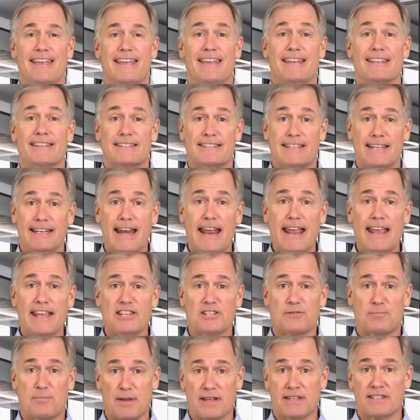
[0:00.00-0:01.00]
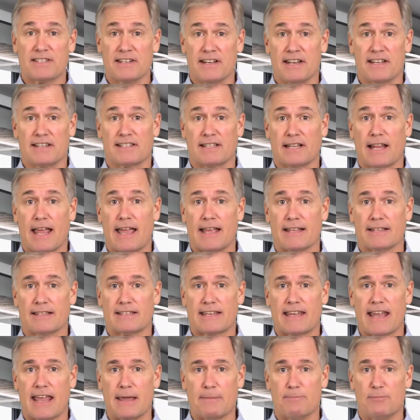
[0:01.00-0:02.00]
In today's business
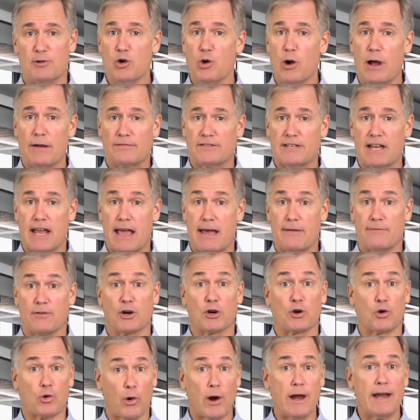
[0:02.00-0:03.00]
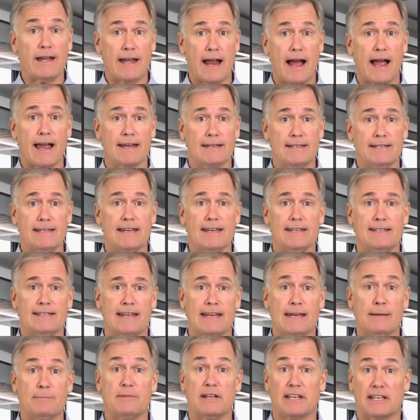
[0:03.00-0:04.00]
landscape, you have to have a great IT
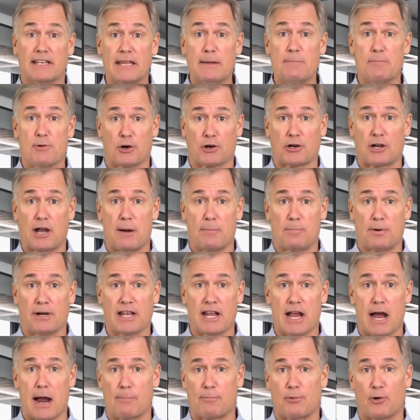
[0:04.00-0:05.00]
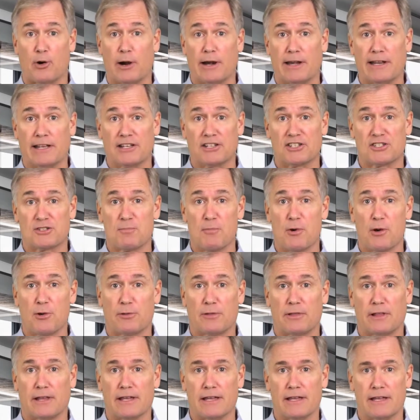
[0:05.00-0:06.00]
team to keep your company operating
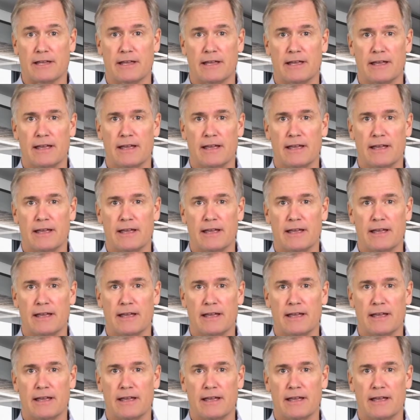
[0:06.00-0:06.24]
smoothly.